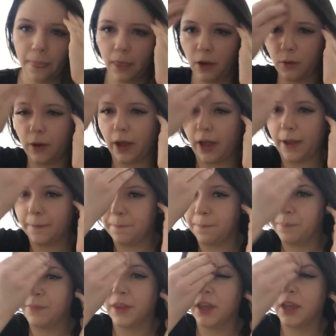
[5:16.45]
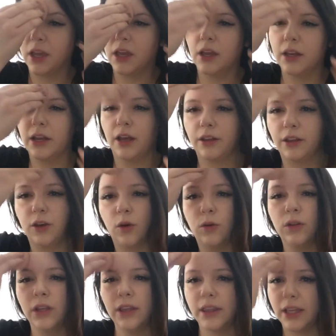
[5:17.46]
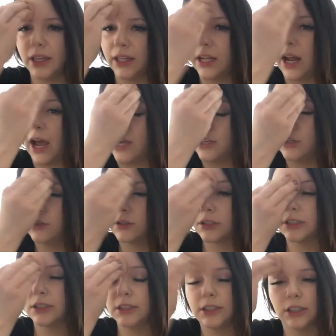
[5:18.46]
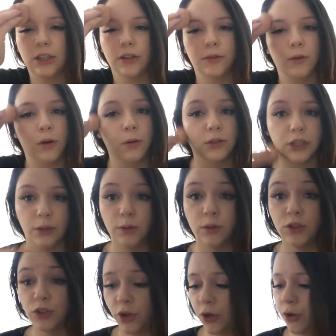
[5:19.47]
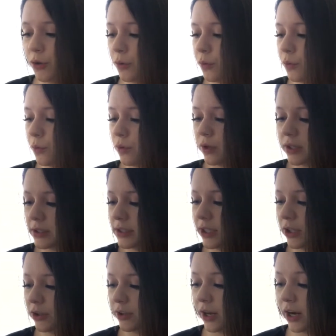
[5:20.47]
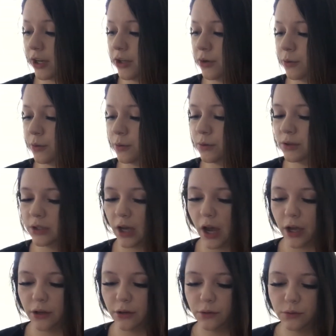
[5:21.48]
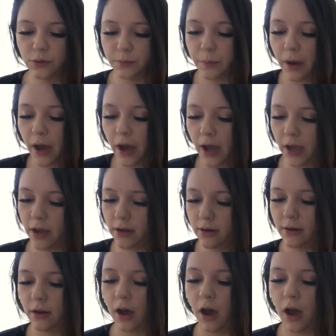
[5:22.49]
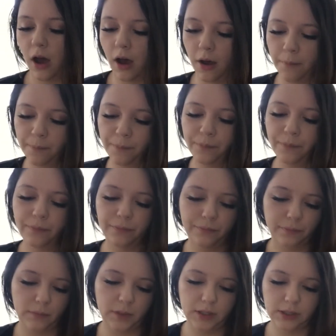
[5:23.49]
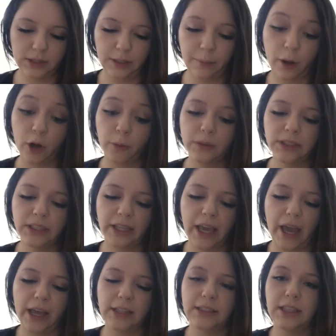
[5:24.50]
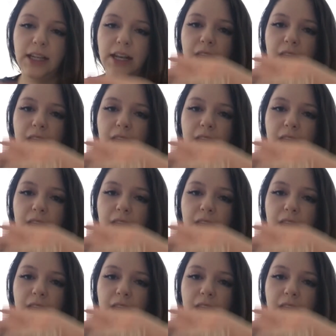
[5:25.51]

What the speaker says: Okay, now the only thing that I use concealer for, which I will show you the concealer that I use by, let's see, by Urban Decay. It's the